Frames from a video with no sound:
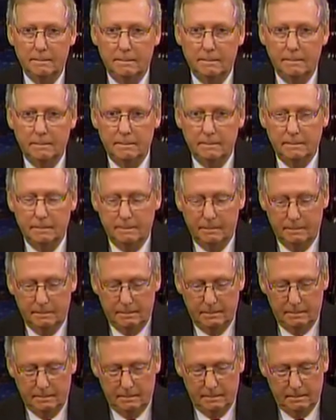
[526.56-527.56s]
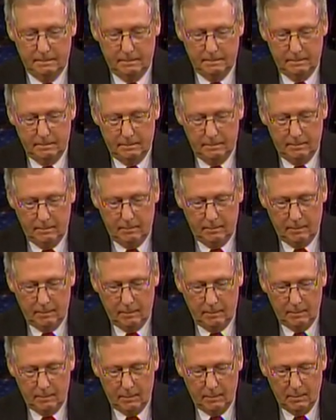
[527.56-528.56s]

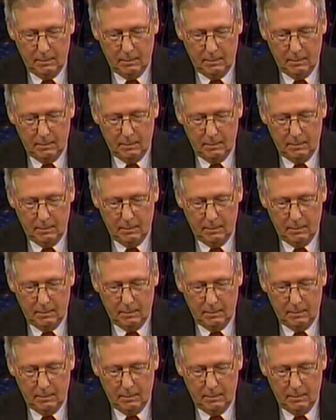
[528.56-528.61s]
(no one is talking)